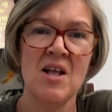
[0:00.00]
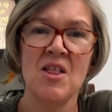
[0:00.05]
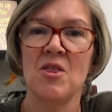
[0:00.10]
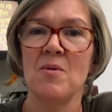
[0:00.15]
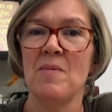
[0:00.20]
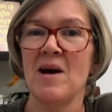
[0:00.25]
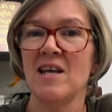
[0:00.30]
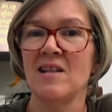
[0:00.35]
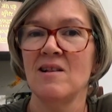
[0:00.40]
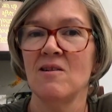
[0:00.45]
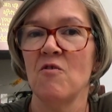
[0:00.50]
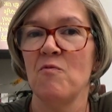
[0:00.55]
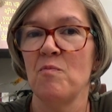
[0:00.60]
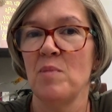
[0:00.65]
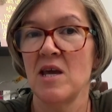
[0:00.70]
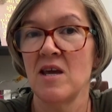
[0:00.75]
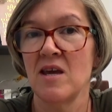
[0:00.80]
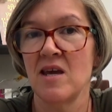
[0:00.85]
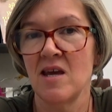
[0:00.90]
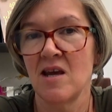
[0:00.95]
The Battle of
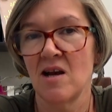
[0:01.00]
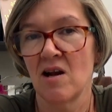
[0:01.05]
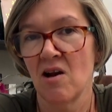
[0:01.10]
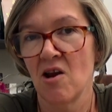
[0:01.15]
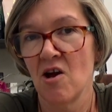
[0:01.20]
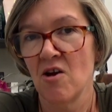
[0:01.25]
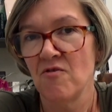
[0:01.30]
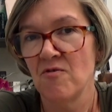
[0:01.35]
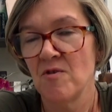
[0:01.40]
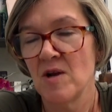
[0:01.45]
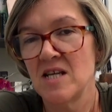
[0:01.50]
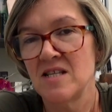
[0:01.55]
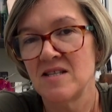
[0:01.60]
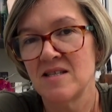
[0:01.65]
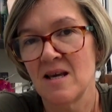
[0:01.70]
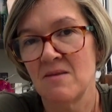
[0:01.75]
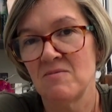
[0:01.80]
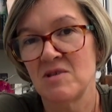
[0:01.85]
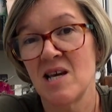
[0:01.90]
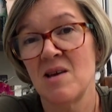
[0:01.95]
Pinkie Cleugh in
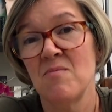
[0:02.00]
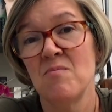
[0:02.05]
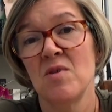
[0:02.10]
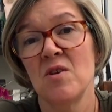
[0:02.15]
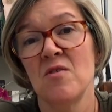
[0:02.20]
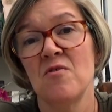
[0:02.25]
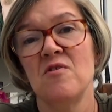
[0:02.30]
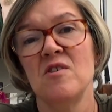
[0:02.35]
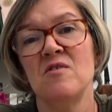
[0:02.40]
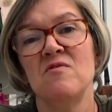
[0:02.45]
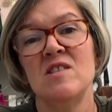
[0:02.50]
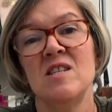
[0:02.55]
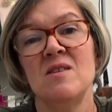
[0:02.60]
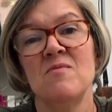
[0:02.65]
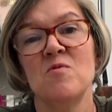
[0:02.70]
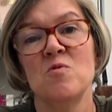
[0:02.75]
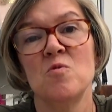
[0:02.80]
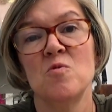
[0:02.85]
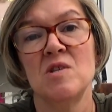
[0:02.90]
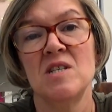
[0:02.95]
September
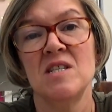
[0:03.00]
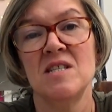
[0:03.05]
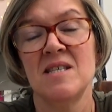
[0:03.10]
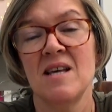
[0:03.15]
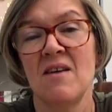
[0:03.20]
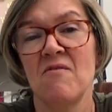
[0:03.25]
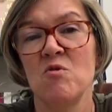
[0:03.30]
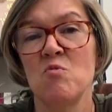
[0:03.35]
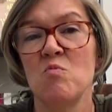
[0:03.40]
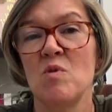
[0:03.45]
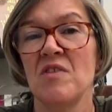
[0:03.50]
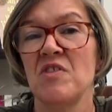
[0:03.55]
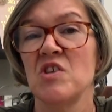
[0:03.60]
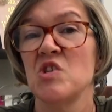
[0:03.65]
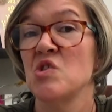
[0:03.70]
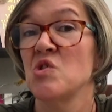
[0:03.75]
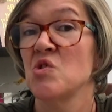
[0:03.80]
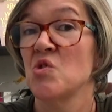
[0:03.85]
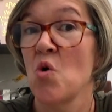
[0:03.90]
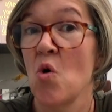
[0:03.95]
1547, where the
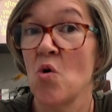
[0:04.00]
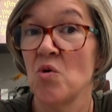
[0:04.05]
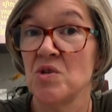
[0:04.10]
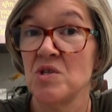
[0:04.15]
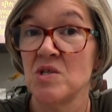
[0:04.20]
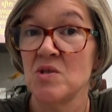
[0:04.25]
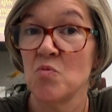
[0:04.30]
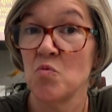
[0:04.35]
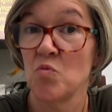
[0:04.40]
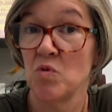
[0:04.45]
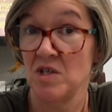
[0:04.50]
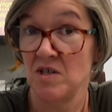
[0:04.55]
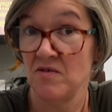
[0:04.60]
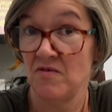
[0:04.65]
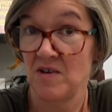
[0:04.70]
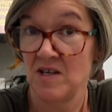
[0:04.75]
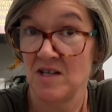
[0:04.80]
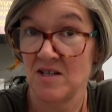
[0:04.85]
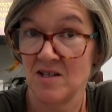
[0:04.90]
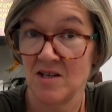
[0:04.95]
Scots were
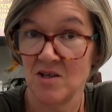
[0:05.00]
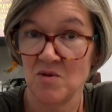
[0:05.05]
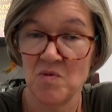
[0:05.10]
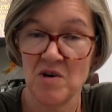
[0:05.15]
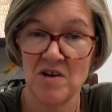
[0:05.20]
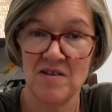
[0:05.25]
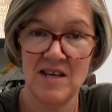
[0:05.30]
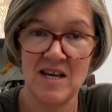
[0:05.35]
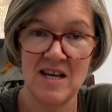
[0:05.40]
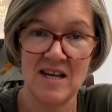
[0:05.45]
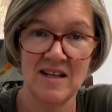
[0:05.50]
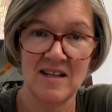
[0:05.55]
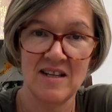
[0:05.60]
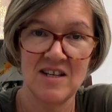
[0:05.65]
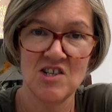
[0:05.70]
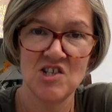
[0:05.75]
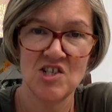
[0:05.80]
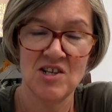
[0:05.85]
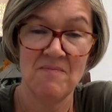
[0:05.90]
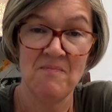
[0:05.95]
defeated by the
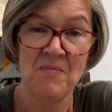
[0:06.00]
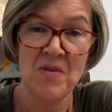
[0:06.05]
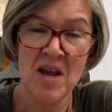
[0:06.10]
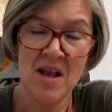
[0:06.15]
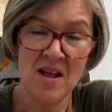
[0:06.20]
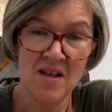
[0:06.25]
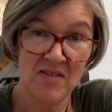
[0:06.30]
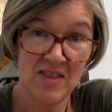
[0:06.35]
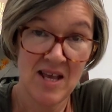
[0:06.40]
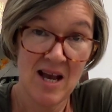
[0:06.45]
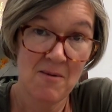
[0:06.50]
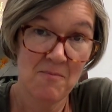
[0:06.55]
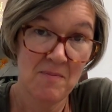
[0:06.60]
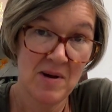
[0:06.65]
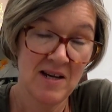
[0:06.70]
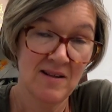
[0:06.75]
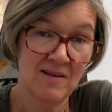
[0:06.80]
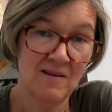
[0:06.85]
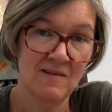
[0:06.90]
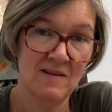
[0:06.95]
English, and that
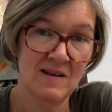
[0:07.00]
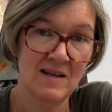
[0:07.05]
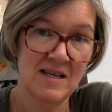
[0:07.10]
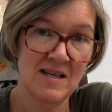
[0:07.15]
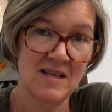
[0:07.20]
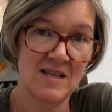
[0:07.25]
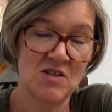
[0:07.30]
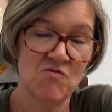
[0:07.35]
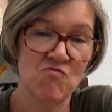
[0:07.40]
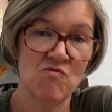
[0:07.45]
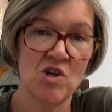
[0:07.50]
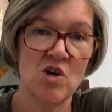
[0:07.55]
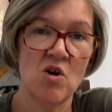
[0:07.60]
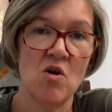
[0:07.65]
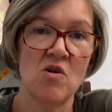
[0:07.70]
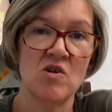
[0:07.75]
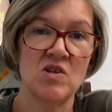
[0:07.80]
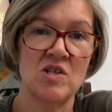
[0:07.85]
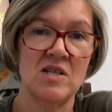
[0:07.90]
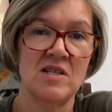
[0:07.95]
battle is
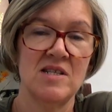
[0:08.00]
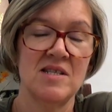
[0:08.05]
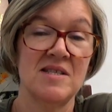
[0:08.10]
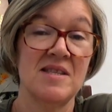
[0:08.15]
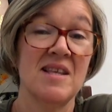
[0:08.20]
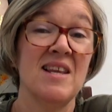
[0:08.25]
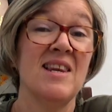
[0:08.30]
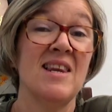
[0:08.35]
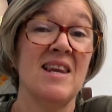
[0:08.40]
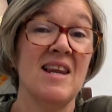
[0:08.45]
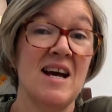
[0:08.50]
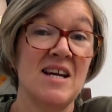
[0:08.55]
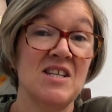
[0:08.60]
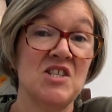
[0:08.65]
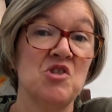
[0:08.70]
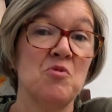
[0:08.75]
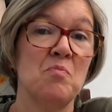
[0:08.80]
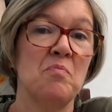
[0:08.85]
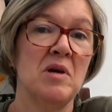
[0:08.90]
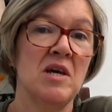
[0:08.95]
regarded as the
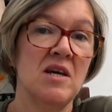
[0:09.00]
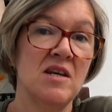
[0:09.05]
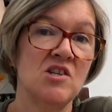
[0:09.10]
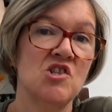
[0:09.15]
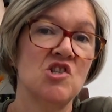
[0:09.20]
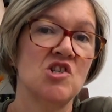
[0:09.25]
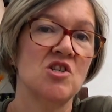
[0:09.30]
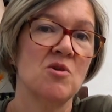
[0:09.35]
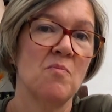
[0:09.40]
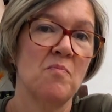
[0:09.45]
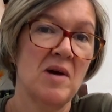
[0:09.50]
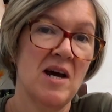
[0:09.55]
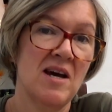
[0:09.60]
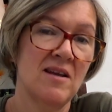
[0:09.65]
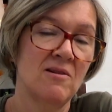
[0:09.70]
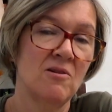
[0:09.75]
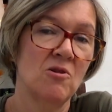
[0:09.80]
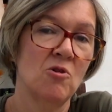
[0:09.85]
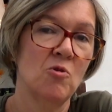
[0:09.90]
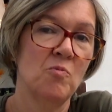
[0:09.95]
last pitched
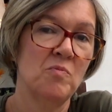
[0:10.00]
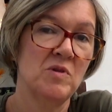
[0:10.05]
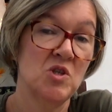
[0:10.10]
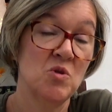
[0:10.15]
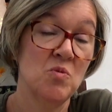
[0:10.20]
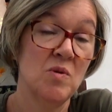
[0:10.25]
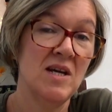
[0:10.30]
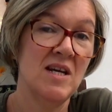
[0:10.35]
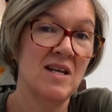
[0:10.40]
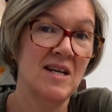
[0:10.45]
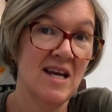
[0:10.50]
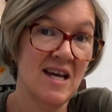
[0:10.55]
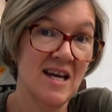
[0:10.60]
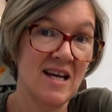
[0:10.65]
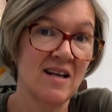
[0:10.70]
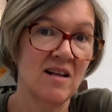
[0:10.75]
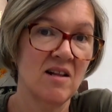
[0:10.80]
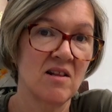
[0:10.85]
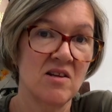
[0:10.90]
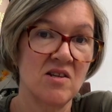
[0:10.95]
battle between
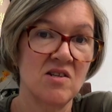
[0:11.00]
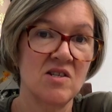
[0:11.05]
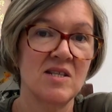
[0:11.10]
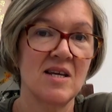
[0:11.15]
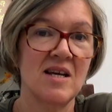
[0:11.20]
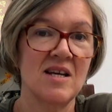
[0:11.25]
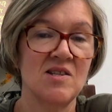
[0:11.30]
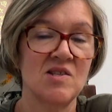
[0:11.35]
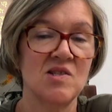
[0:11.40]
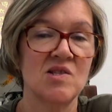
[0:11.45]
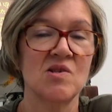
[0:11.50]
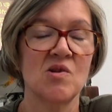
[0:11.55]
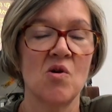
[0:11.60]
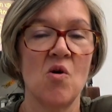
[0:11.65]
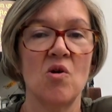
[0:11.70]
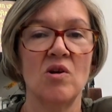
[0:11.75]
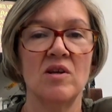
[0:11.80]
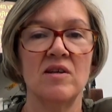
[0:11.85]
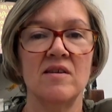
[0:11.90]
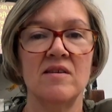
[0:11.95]
England and
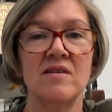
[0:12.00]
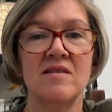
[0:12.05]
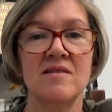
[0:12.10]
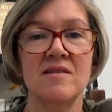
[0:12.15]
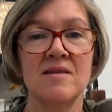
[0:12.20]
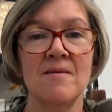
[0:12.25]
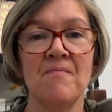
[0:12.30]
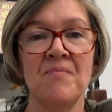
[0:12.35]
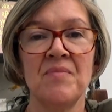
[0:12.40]
Scotland